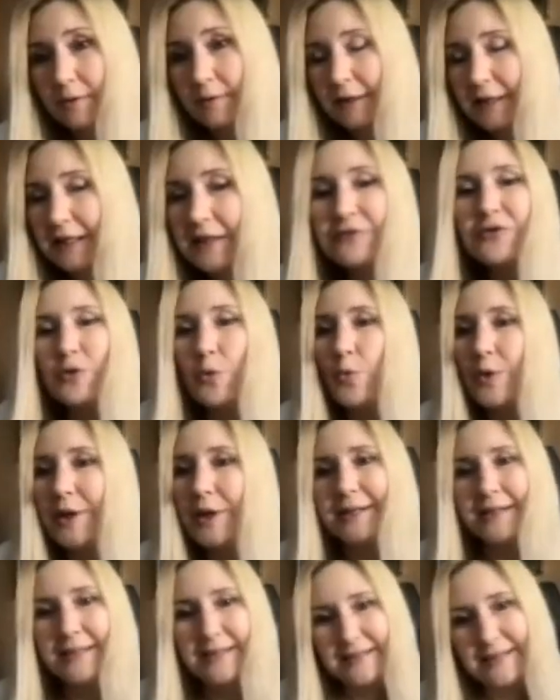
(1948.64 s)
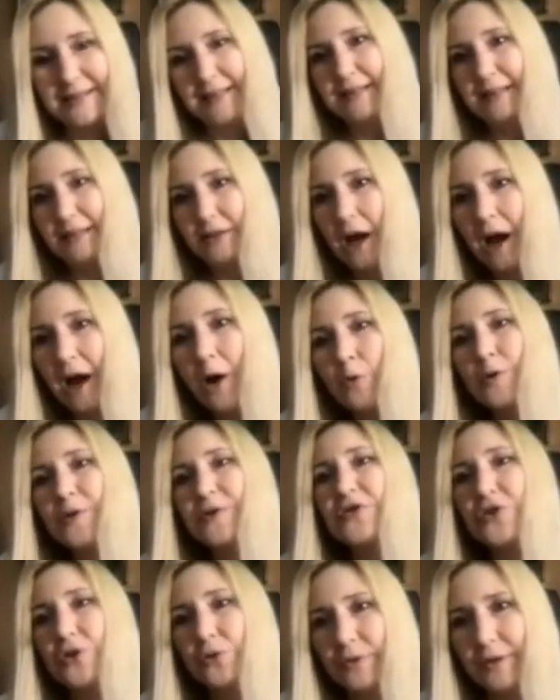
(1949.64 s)
if we can see that our
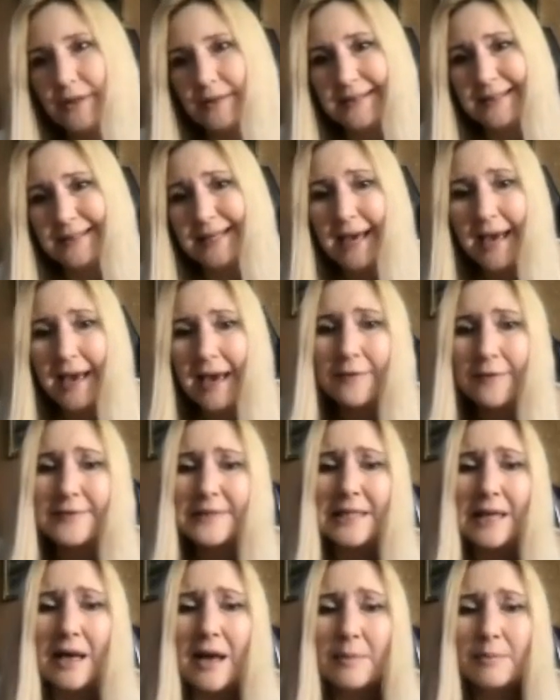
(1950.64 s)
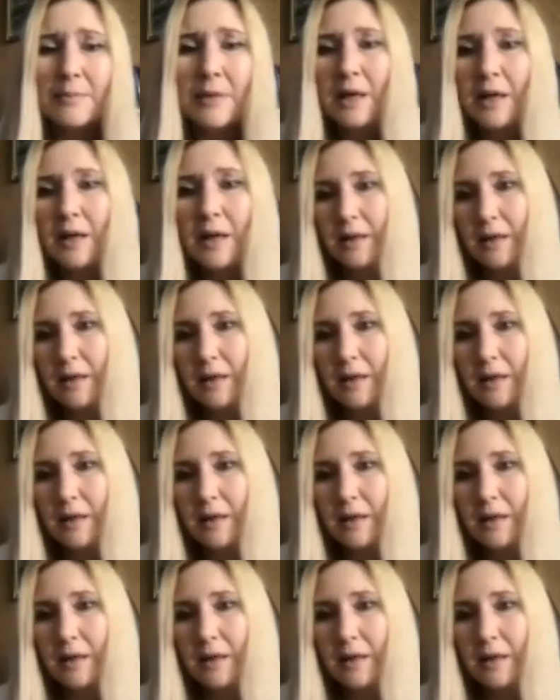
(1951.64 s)
students have some